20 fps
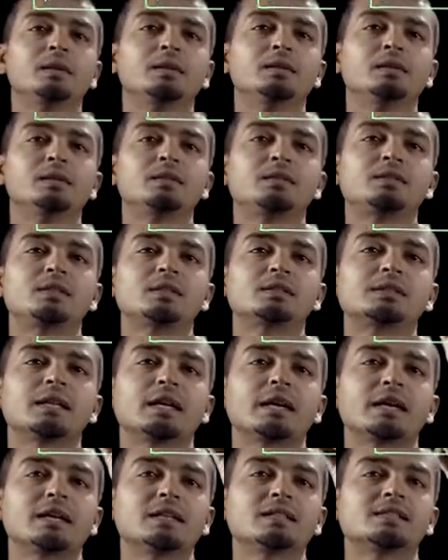this is the
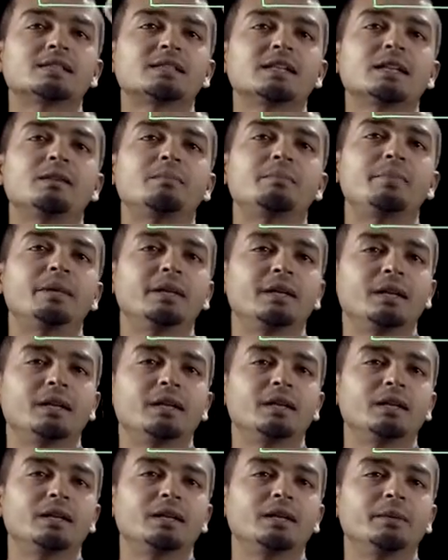second set B
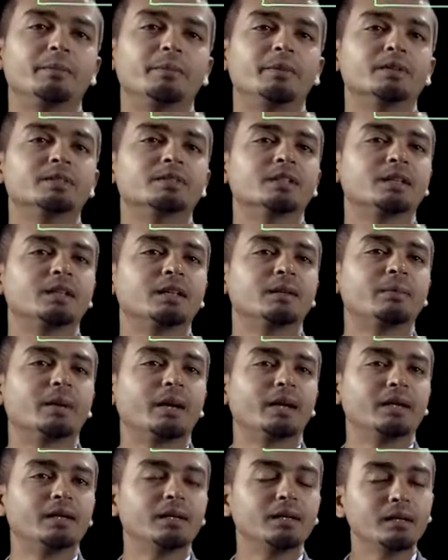represented
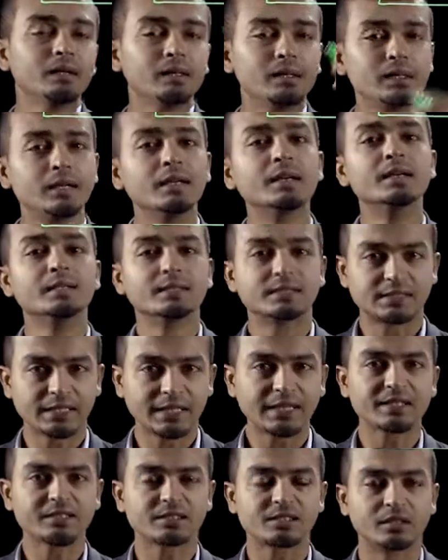by the
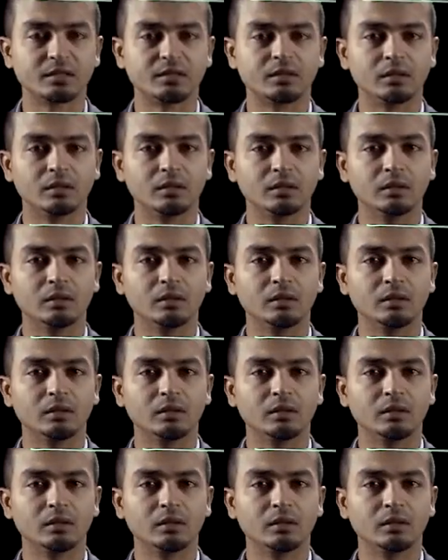second circle.